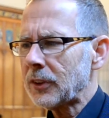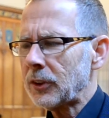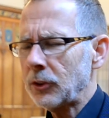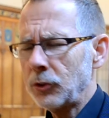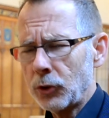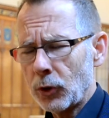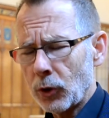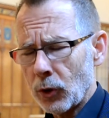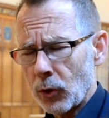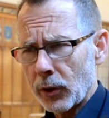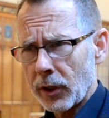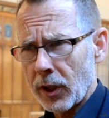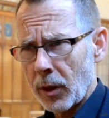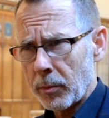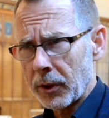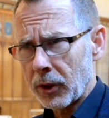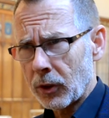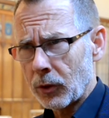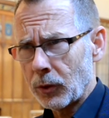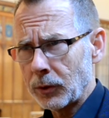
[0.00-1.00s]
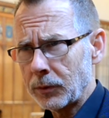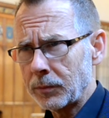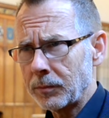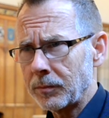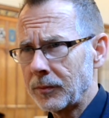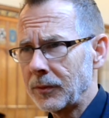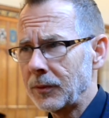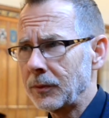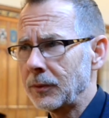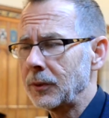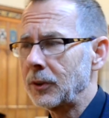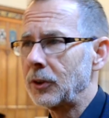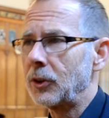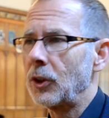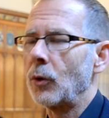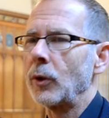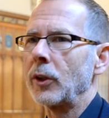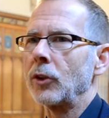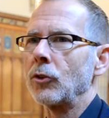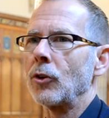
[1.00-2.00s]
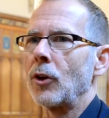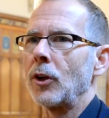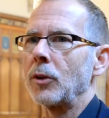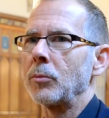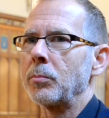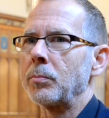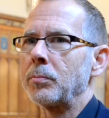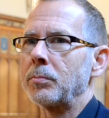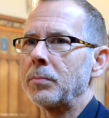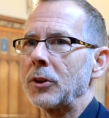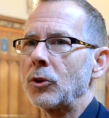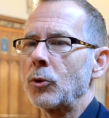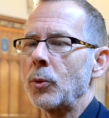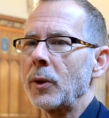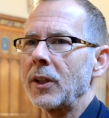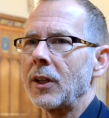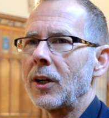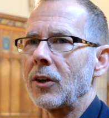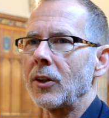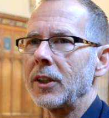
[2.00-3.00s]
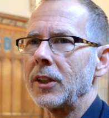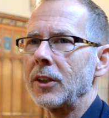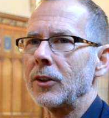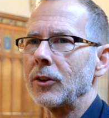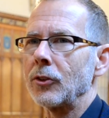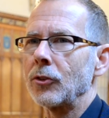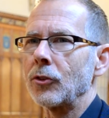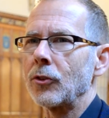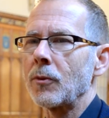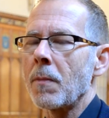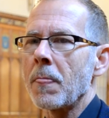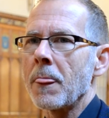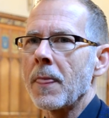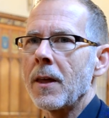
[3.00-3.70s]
Neurochemical goings on between our ears,